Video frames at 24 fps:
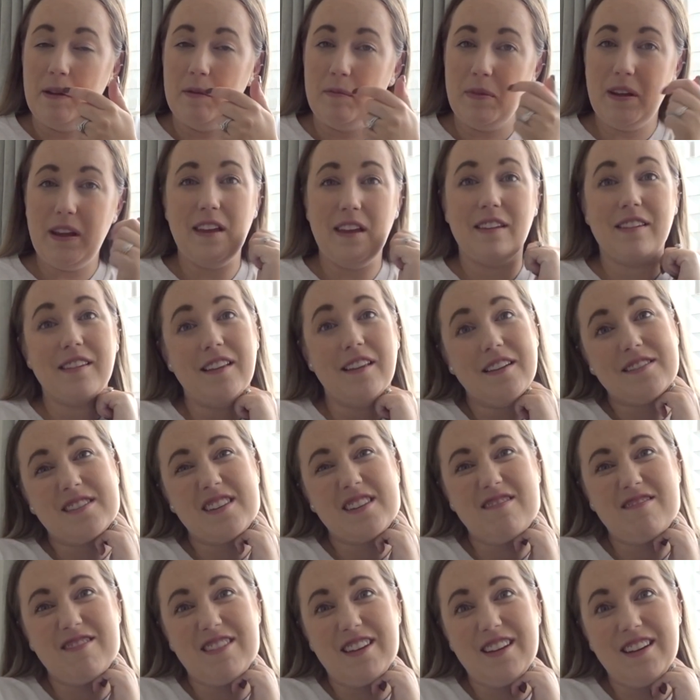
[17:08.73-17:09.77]
But yeah, that's
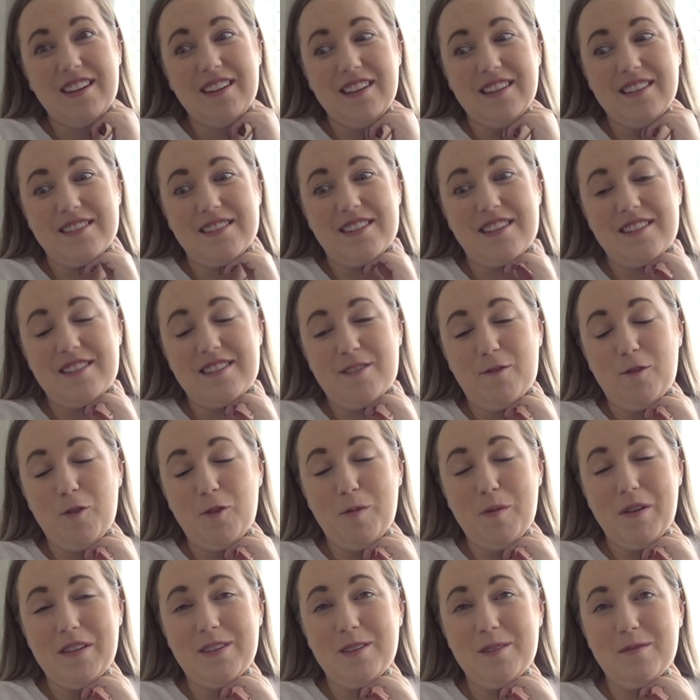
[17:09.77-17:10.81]
it really. That's his
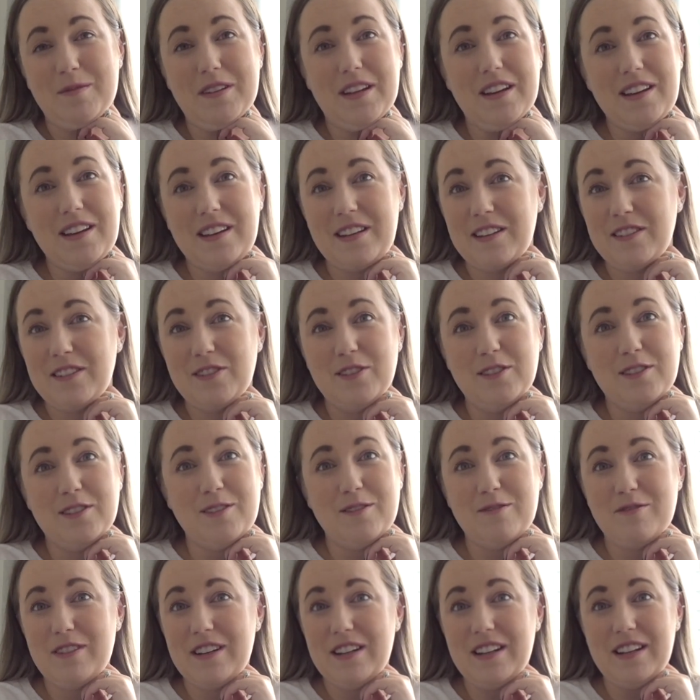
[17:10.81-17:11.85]
4-month update. He's just
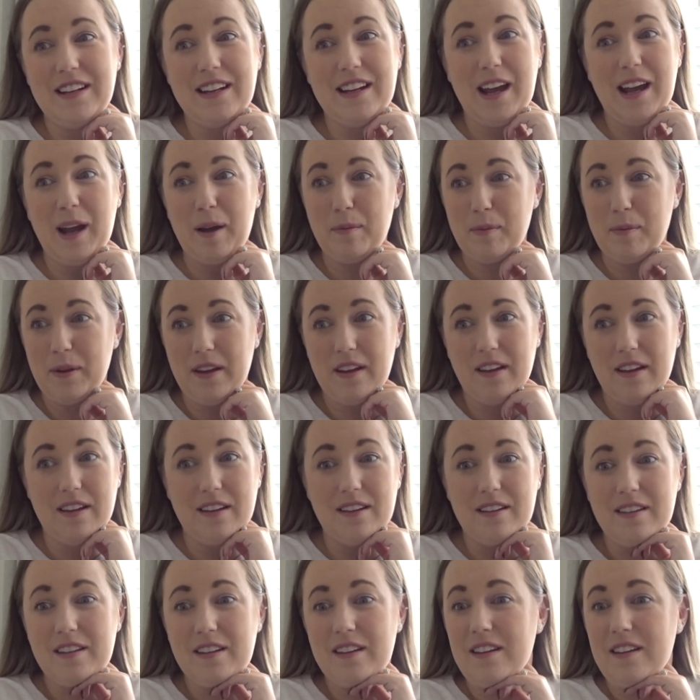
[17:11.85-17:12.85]
a really happy,